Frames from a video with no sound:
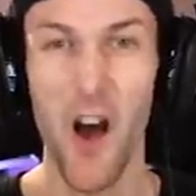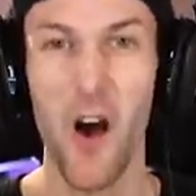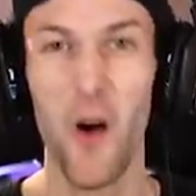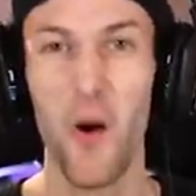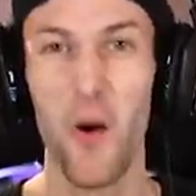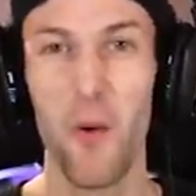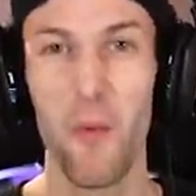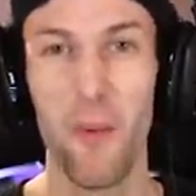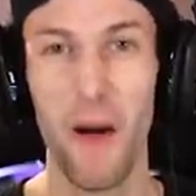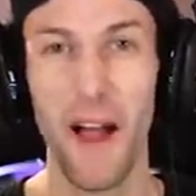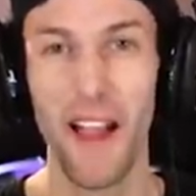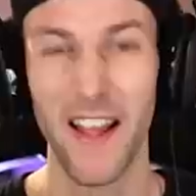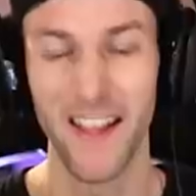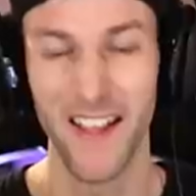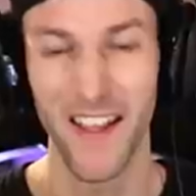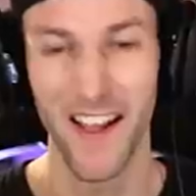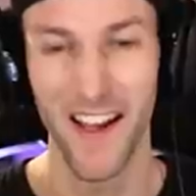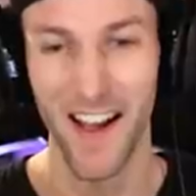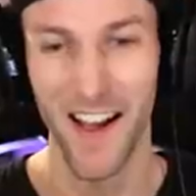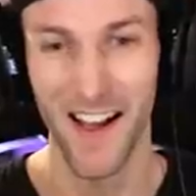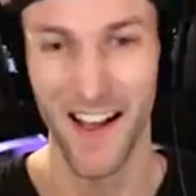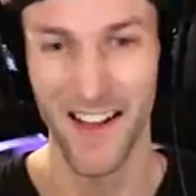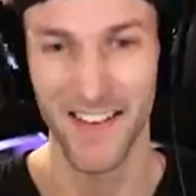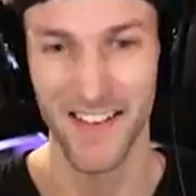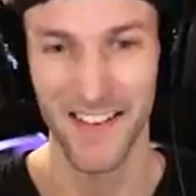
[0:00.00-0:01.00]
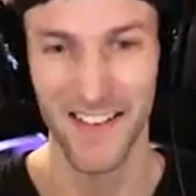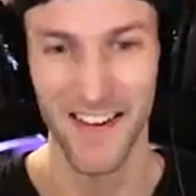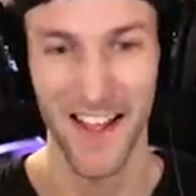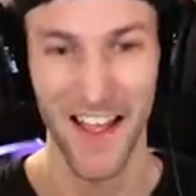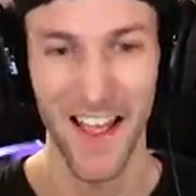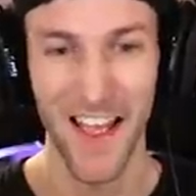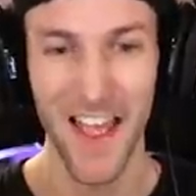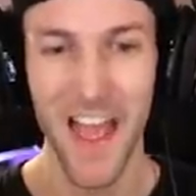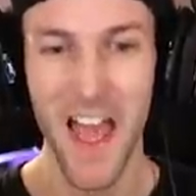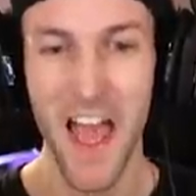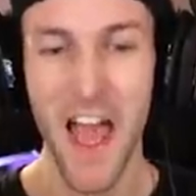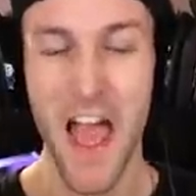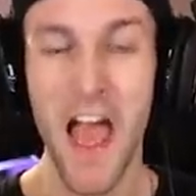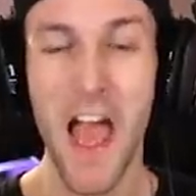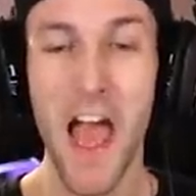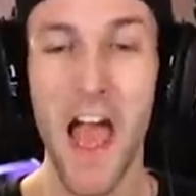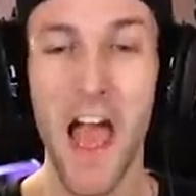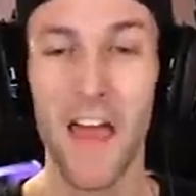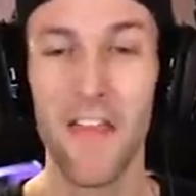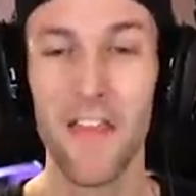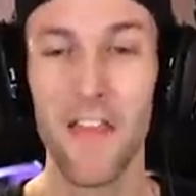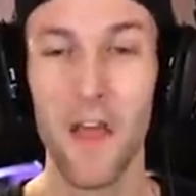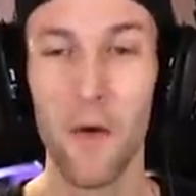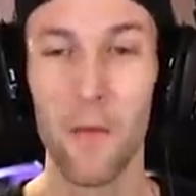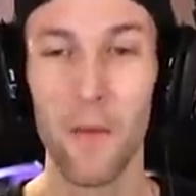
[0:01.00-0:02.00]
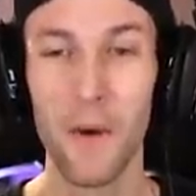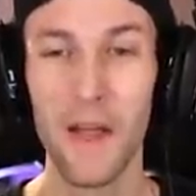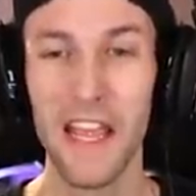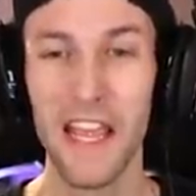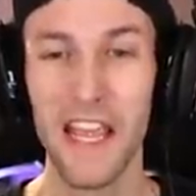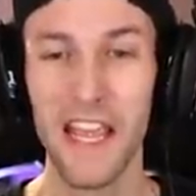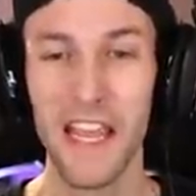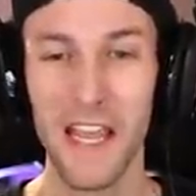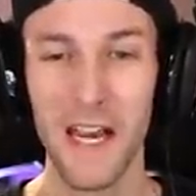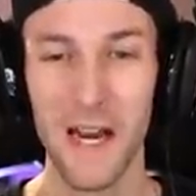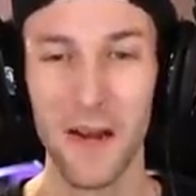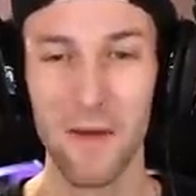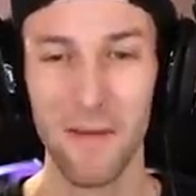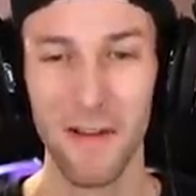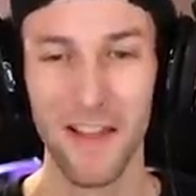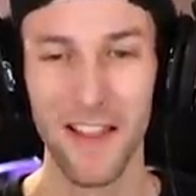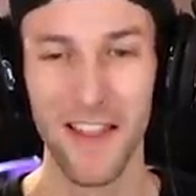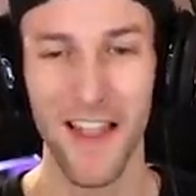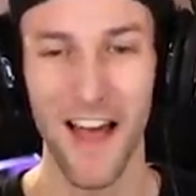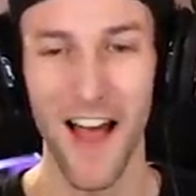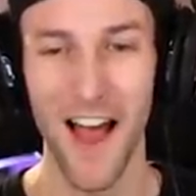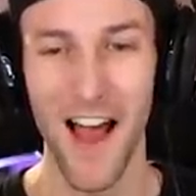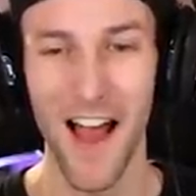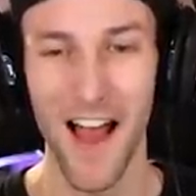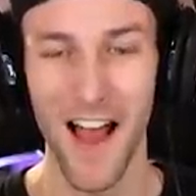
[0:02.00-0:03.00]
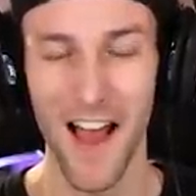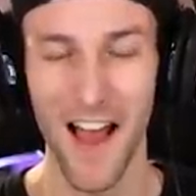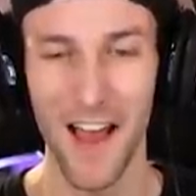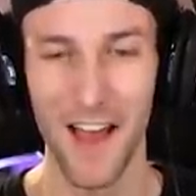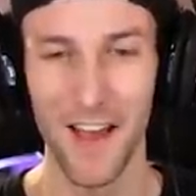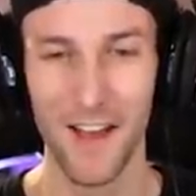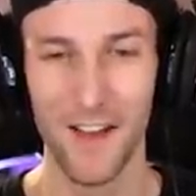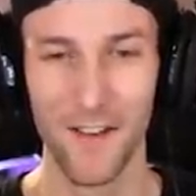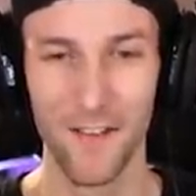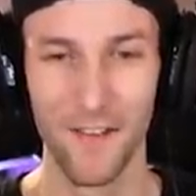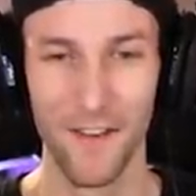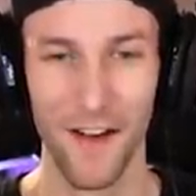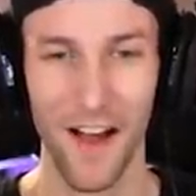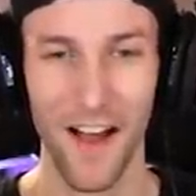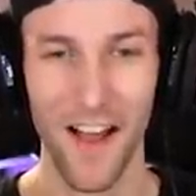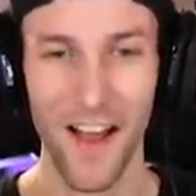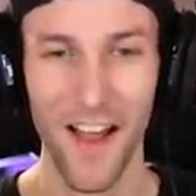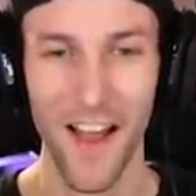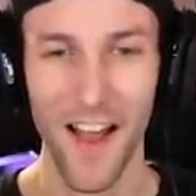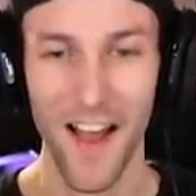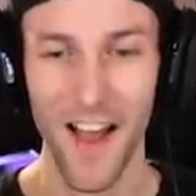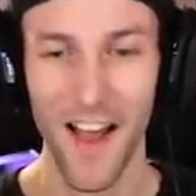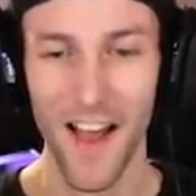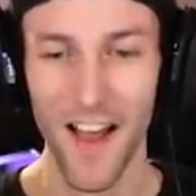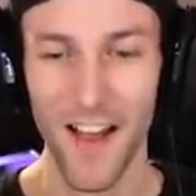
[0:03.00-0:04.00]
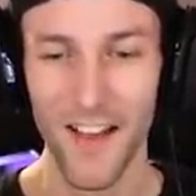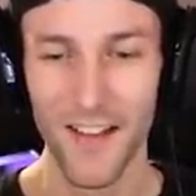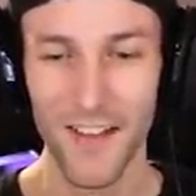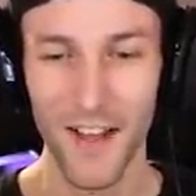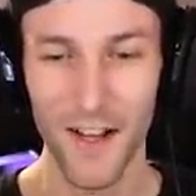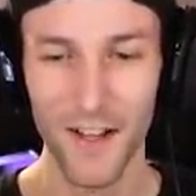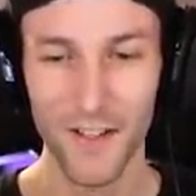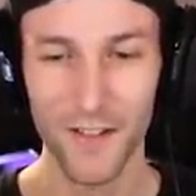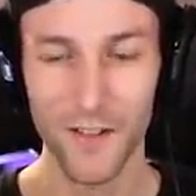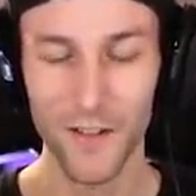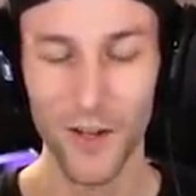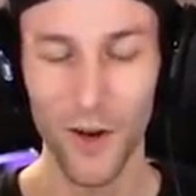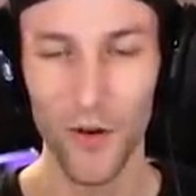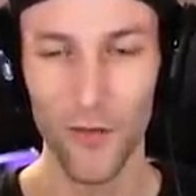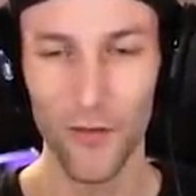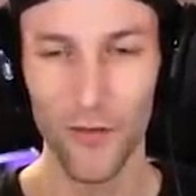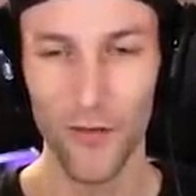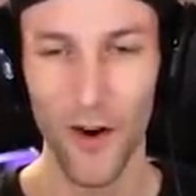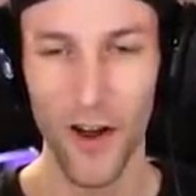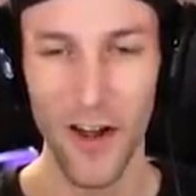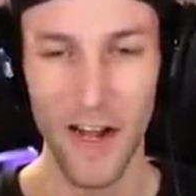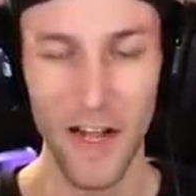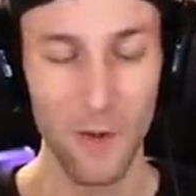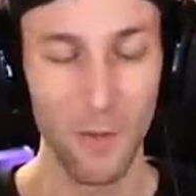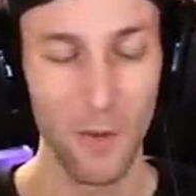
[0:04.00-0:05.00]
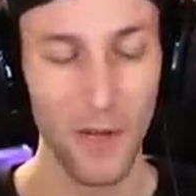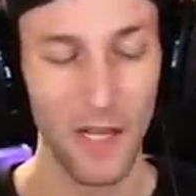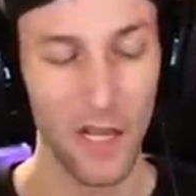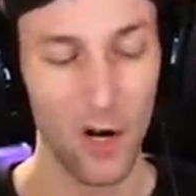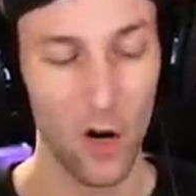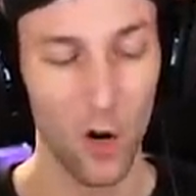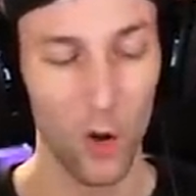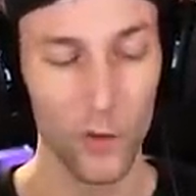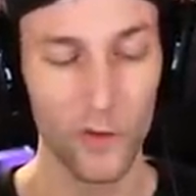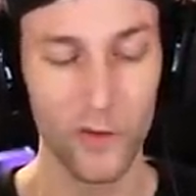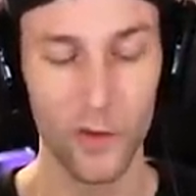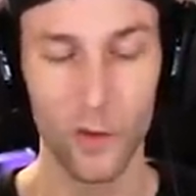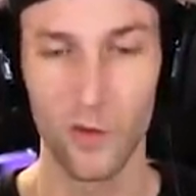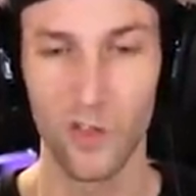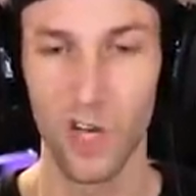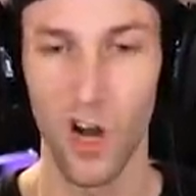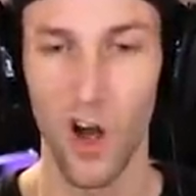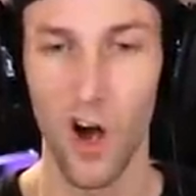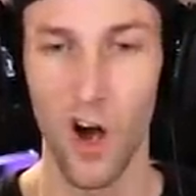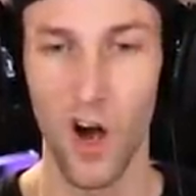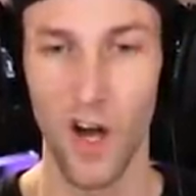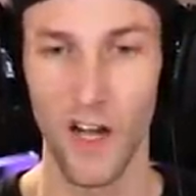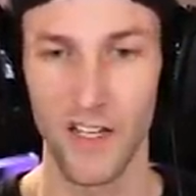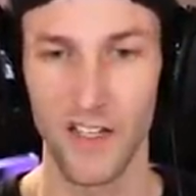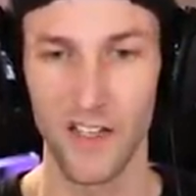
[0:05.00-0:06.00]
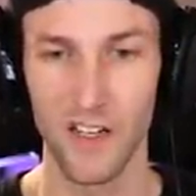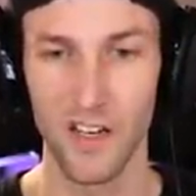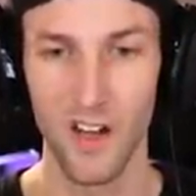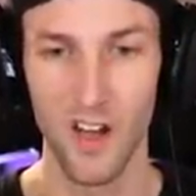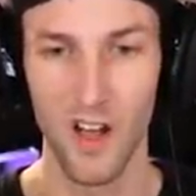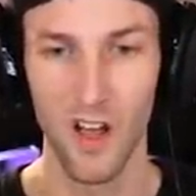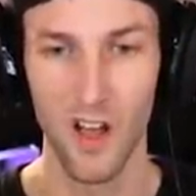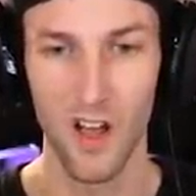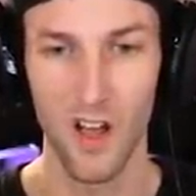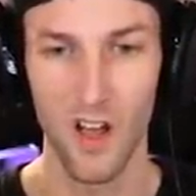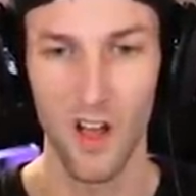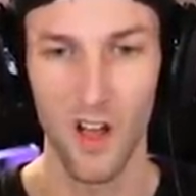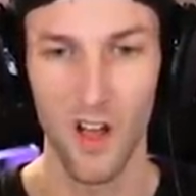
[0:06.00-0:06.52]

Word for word: Oh my gosh. And then we eat him alive. That's so funny. We can also taunt.